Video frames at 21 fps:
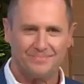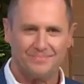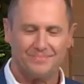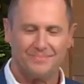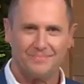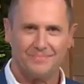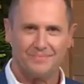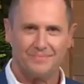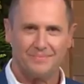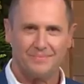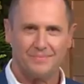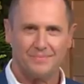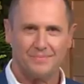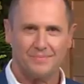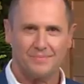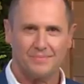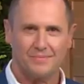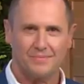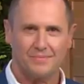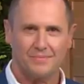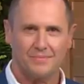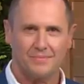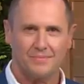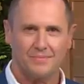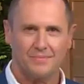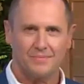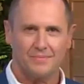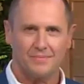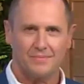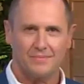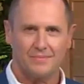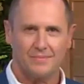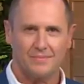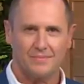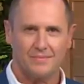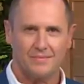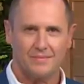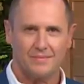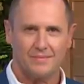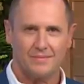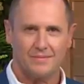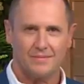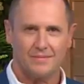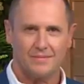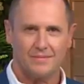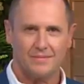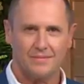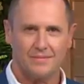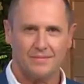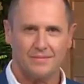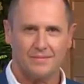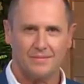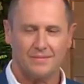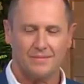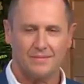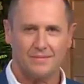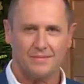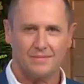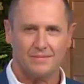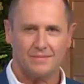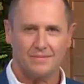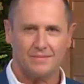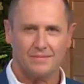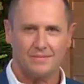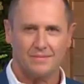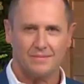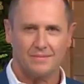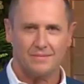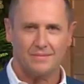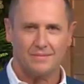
The person shown says nothing.